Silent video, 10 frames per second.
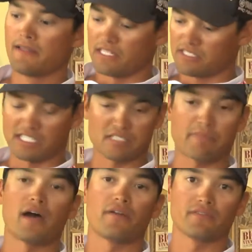That
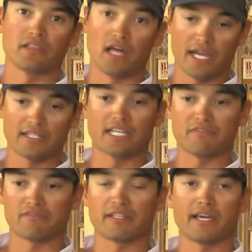6-pound line
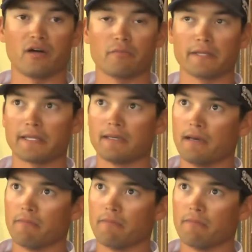definitely helped me,